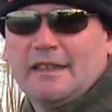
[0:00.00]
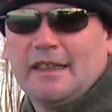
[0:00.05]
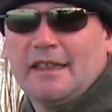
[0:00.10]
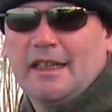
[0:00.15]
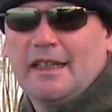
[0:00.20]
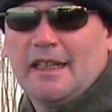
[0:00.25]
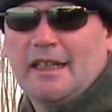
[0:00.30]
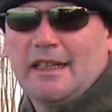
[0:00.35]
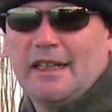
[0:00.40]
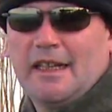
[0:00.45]
to
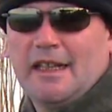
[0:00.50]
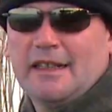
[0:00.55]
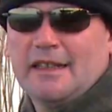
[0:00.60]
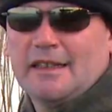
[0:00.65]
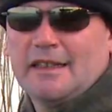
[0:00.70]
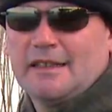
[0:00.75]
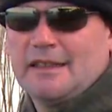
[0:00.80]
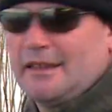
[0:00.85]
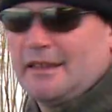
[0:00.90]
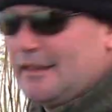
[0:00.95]
get that
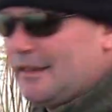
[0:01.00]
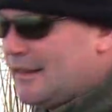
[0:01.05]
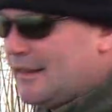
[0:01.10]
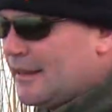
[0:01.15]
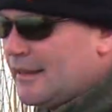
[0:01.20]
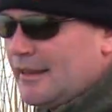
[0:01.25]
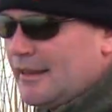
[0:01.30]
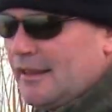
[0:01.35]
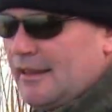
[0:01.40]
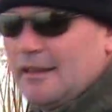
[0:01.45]
distance.
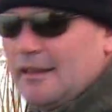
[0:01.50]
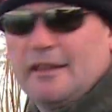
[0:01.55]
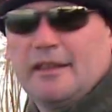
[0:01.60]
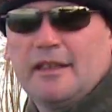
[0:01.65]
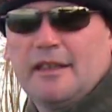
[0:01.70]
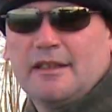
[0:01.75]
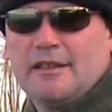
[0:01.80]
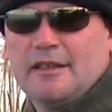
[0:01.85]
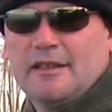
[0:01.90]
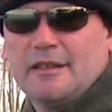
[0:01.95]

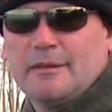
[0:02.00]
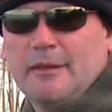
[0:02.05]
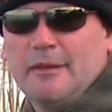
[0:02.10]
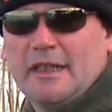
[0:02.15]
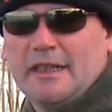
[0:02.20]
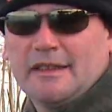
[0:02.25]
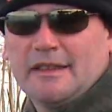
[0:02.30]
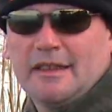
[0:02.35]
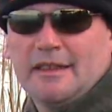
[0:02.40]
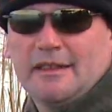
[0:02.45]
This just
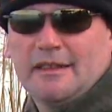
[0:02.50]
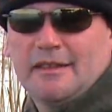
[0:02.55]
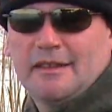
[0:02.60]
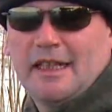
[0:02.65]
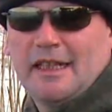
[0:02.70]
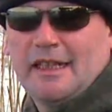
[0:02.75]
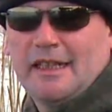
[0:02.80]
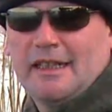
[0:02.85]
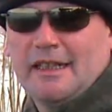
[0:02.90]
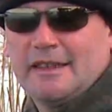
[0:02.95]
makes it
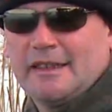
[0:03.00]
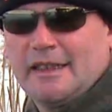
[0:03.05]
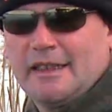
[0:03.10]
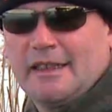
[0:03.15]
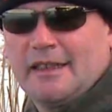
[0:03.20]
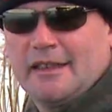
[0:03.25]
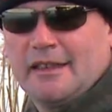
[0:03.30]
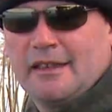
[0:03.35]
dead easy.